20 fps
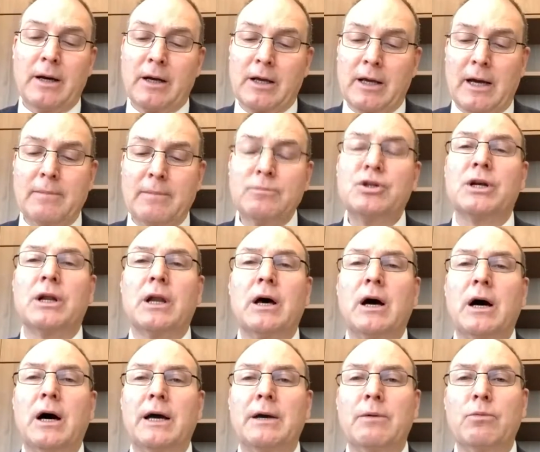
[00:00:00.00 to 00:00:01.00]
Come
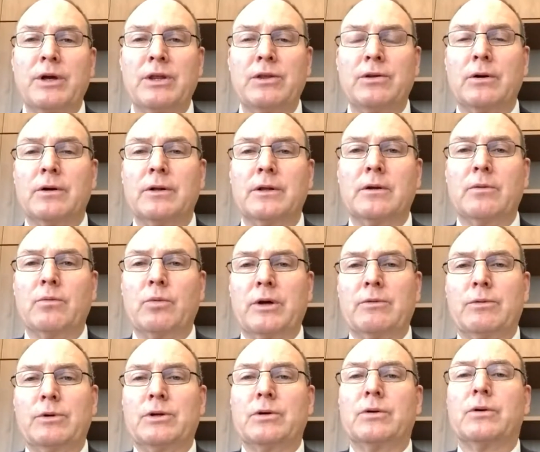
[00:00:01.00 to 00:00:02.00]
July, we thought that we
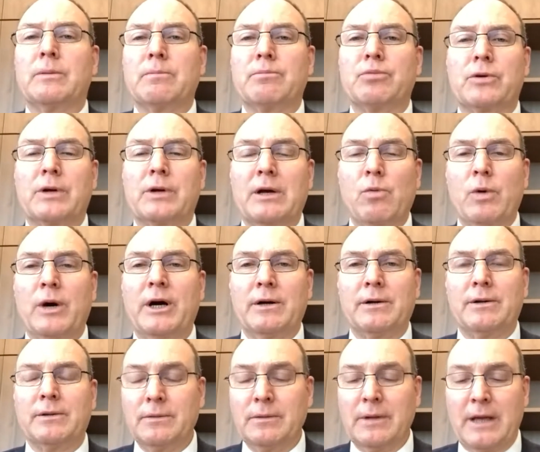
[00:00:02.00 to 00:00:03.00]
were doing pretty
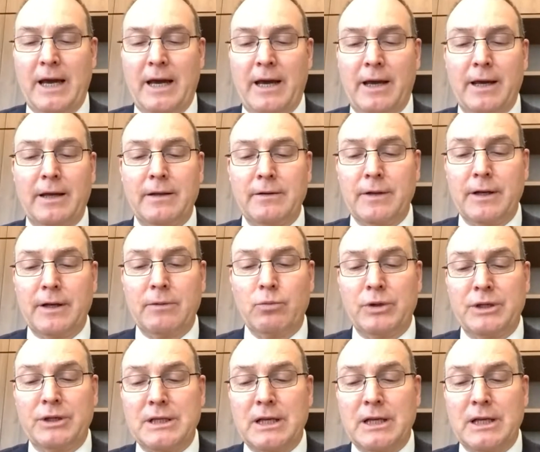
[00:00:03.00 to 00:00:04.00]
well and that we
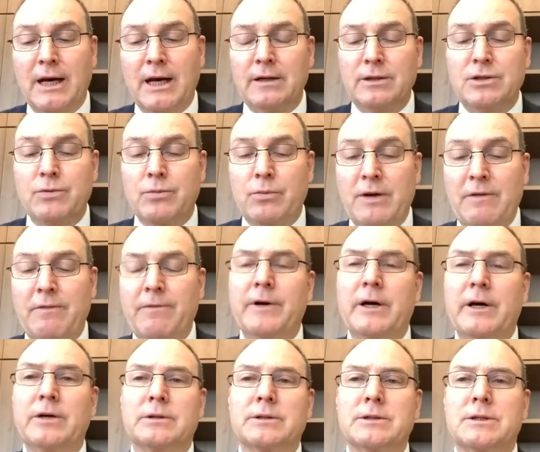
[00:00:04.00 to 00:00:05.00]
started to
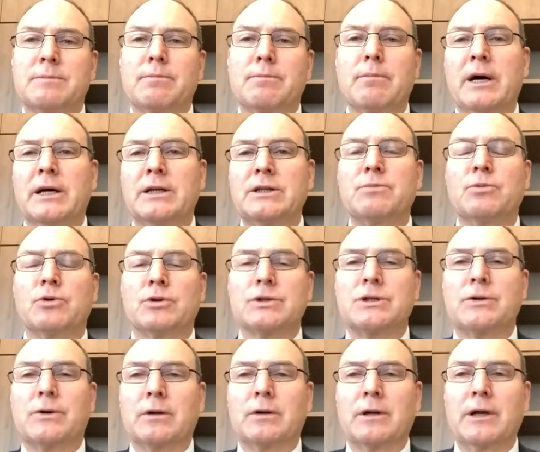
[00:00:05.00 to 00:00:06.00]
refocus much more
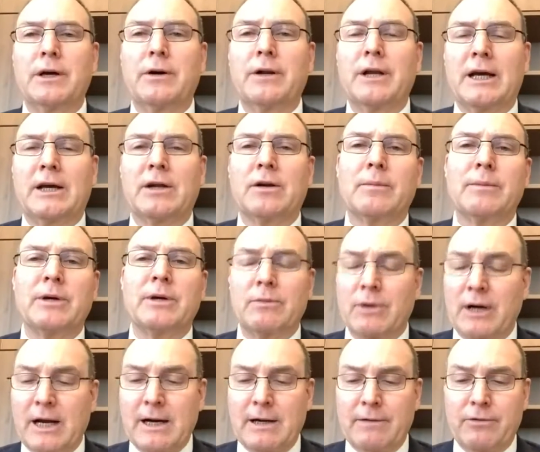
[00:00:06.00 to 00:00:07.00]
strongly on economic
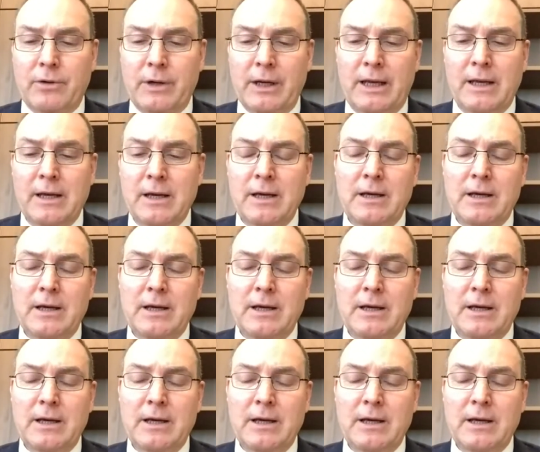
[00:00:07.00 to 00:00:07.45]
recovery.